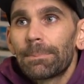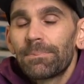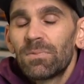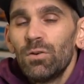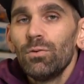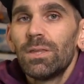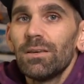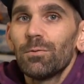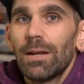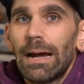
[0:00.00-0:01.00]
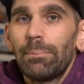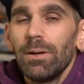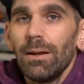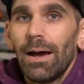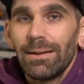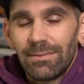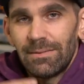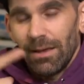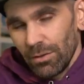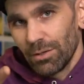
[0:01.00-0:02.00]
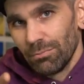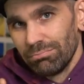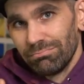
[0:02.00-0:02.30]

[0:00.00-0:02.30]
two things would happen, I'd tell you.